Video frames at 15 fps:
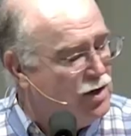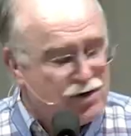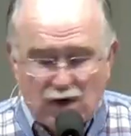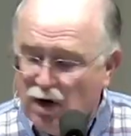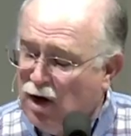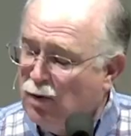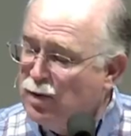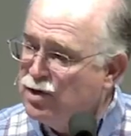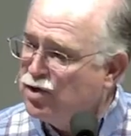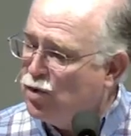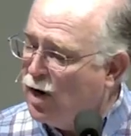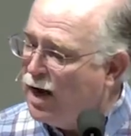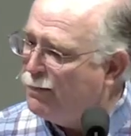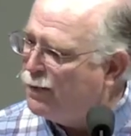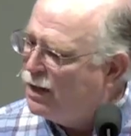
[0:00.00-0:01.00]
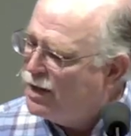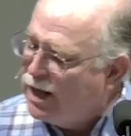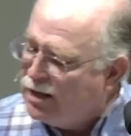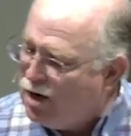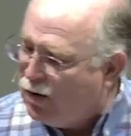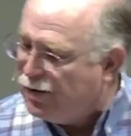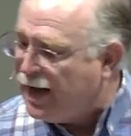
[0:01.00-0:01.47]
because they're always griping.
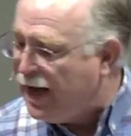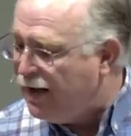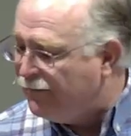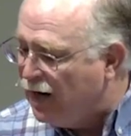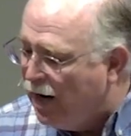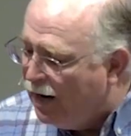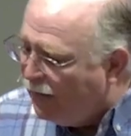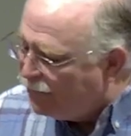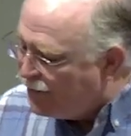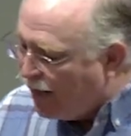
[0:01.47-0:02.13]
They don't have